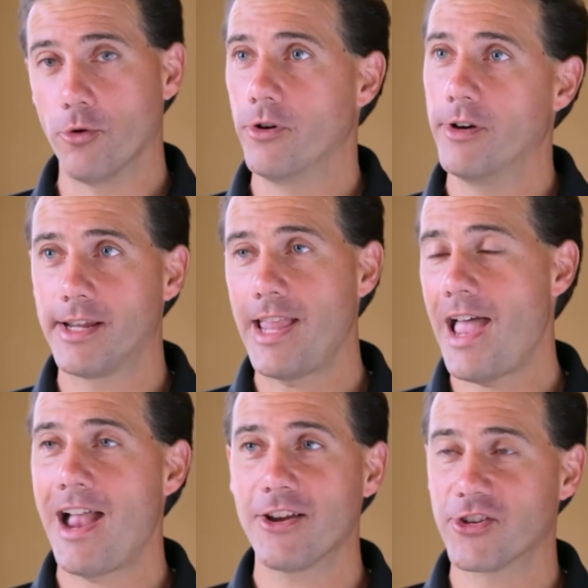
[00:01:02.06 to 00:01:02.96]
order to
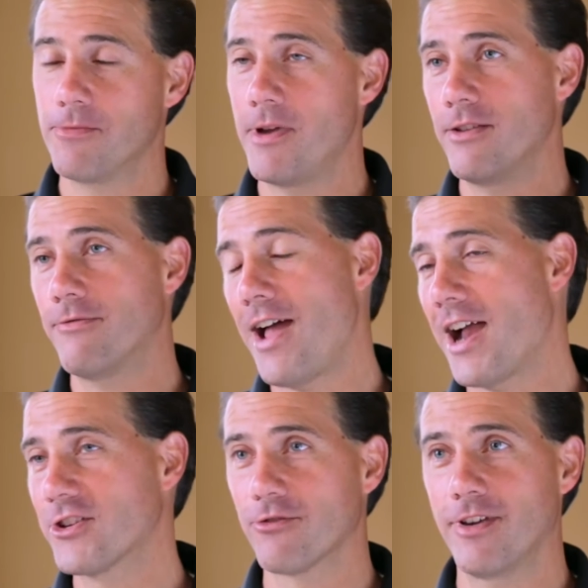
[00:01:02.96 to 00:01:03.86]
cash to
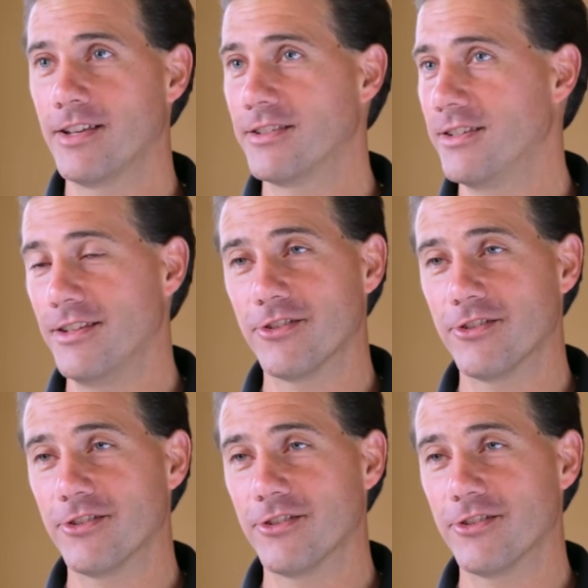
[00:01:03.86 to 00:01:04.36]
manufacturing to